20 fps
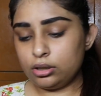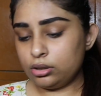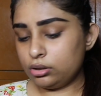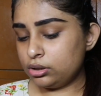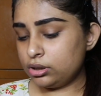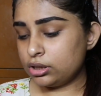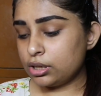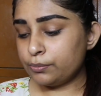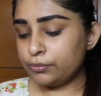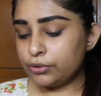
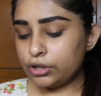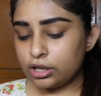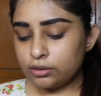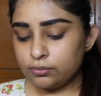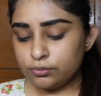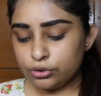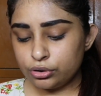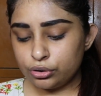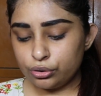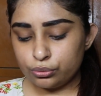
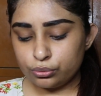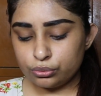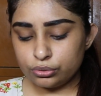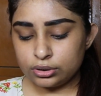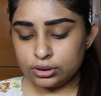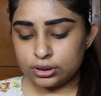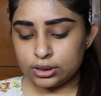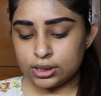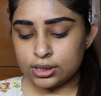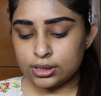sometimes
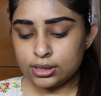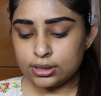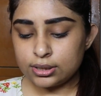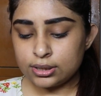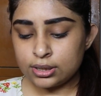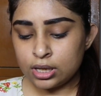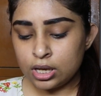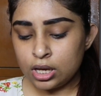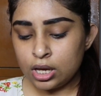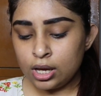use
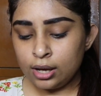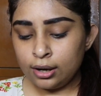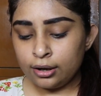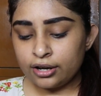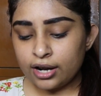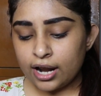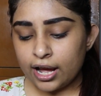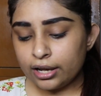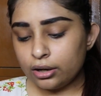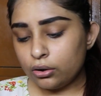this
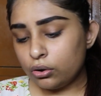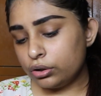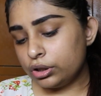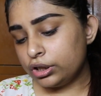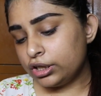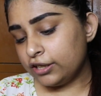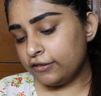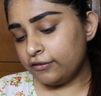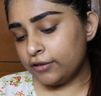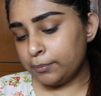
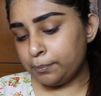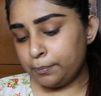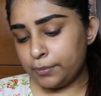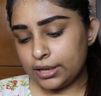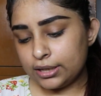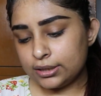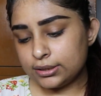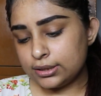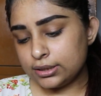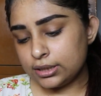Krylon TV
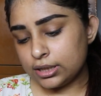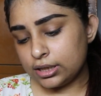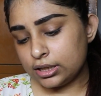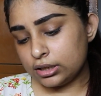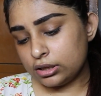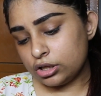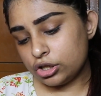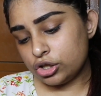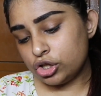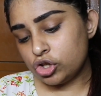paint stick
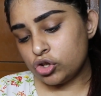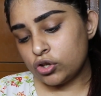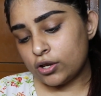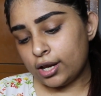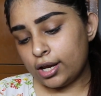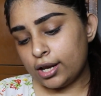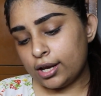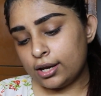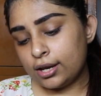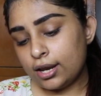in the
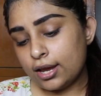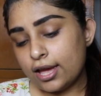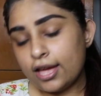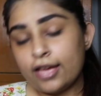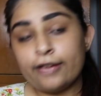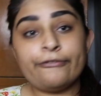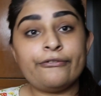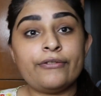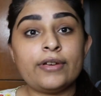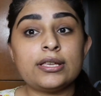shade
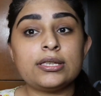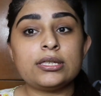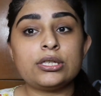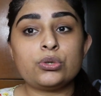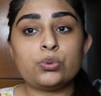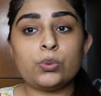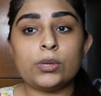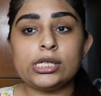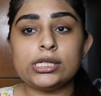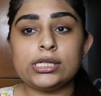
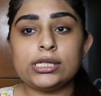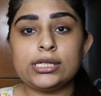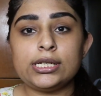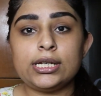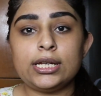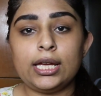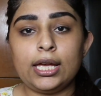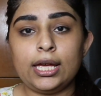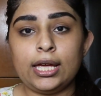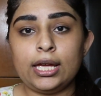
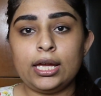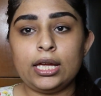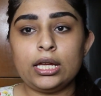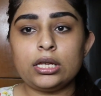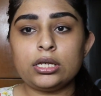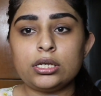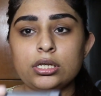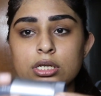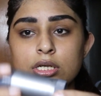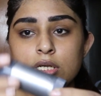
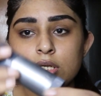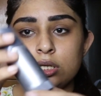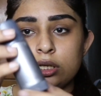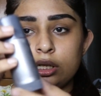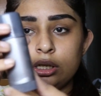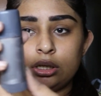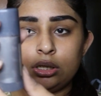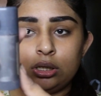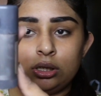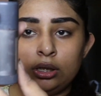
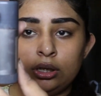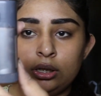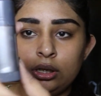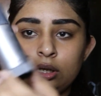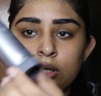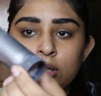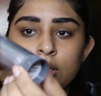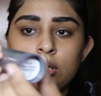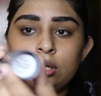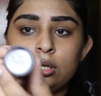FS28.
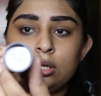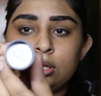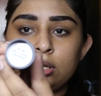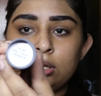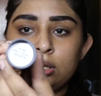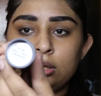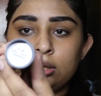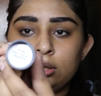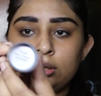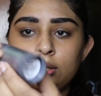
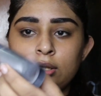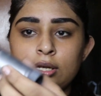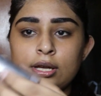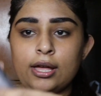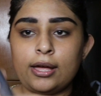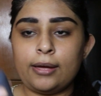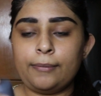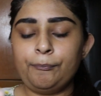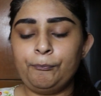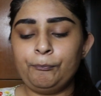
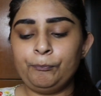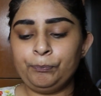Yeah,